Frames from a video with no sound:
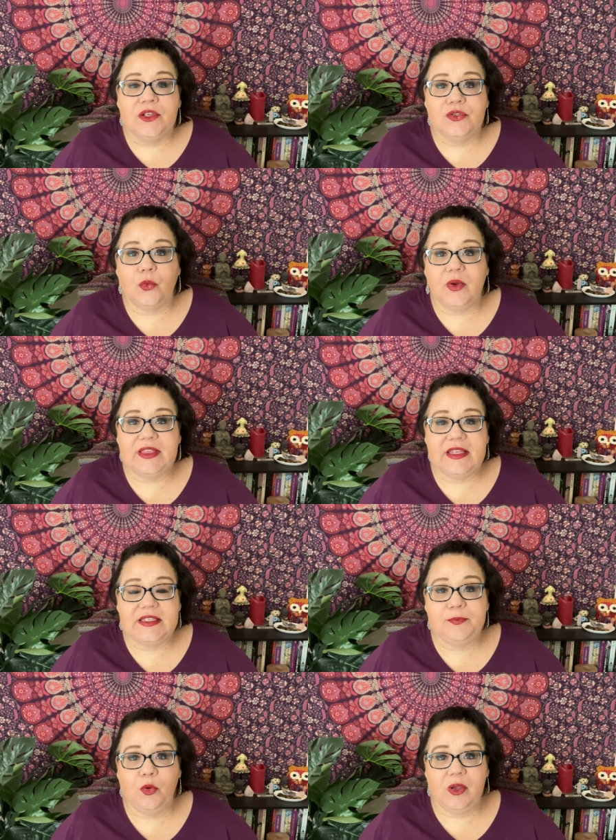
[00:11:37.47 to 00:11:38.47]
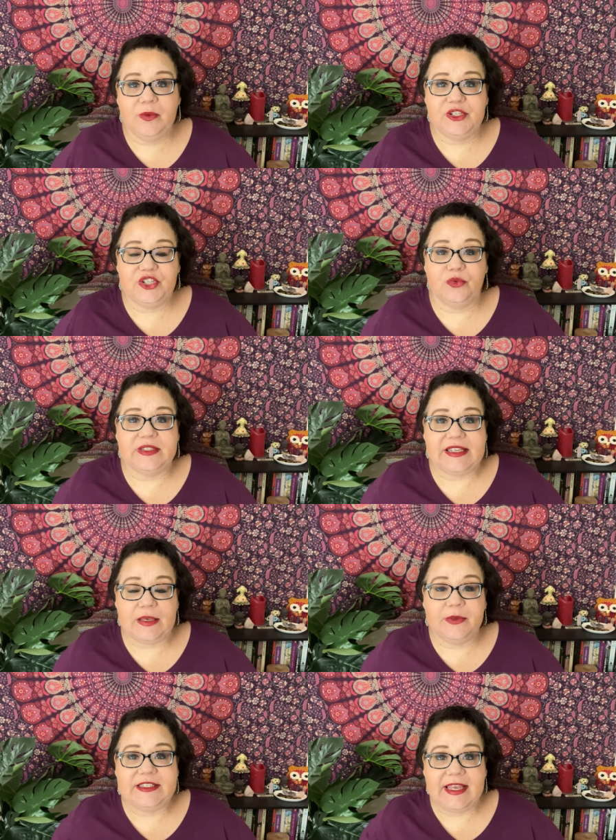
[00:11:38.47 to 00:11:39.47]
So what this boy would do is he
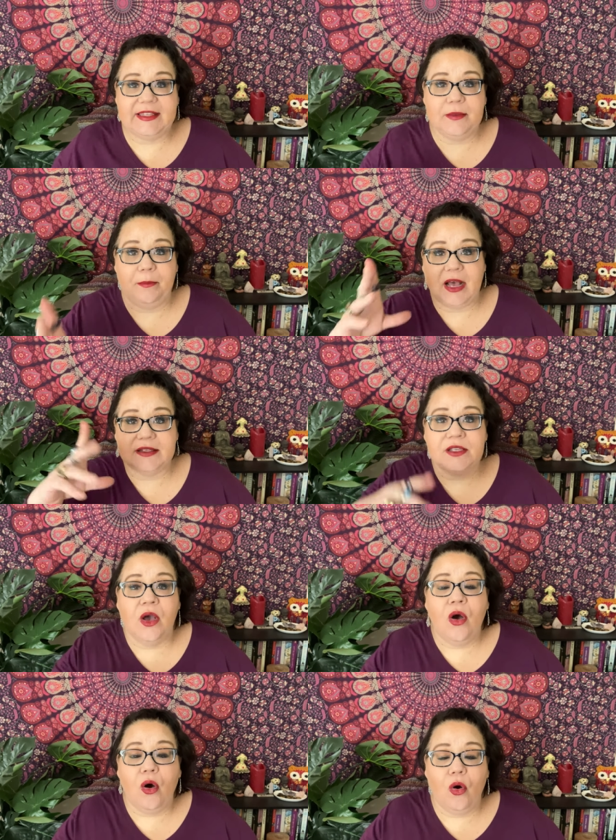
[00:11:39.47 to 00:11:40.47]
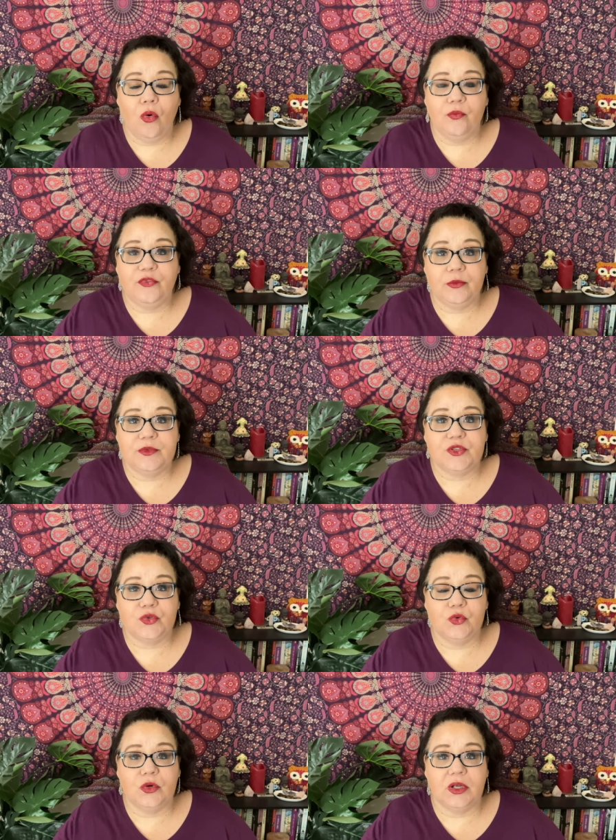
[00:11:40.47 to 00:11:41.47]
would take the bus home from
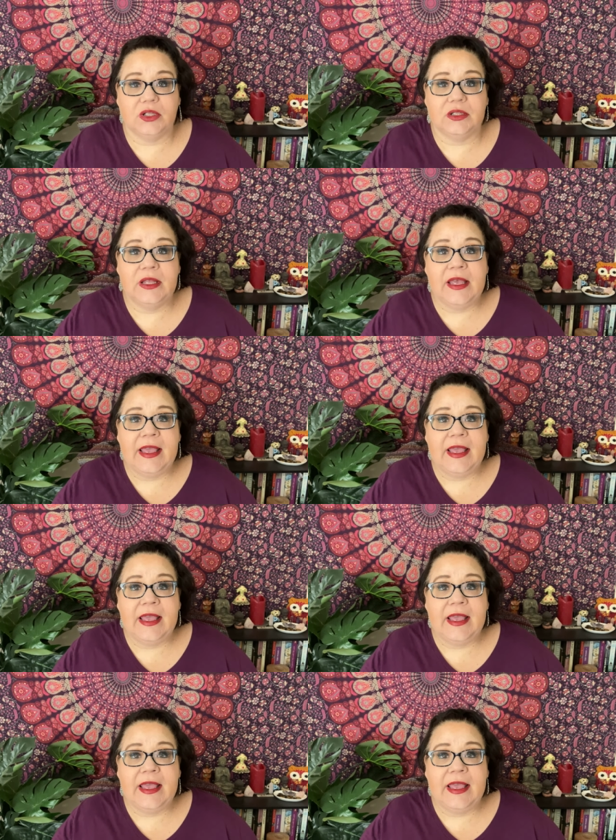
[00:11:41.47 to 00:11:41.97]
school.